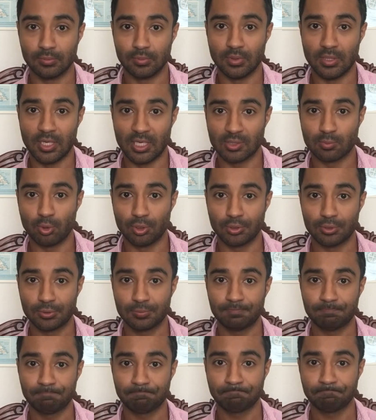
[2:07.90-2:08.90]
exports.
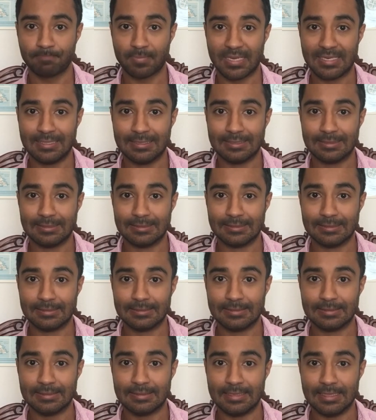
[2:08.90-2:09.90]

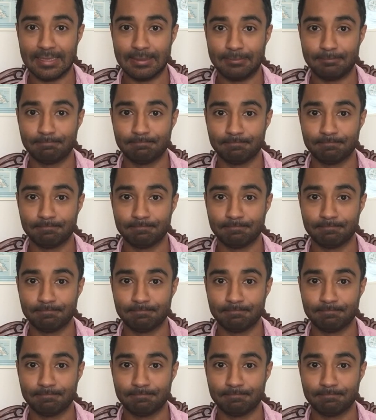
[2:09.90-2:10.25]
Yeah,